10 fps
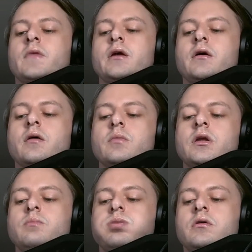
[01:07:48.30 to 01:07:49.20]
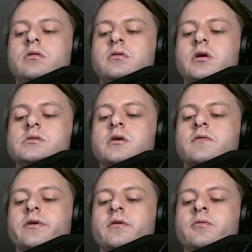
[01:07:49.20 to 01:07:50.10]
And how many birthdays
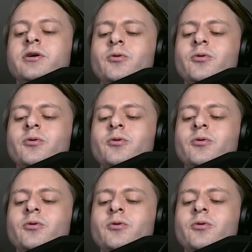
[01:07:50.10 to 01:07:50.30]
have you?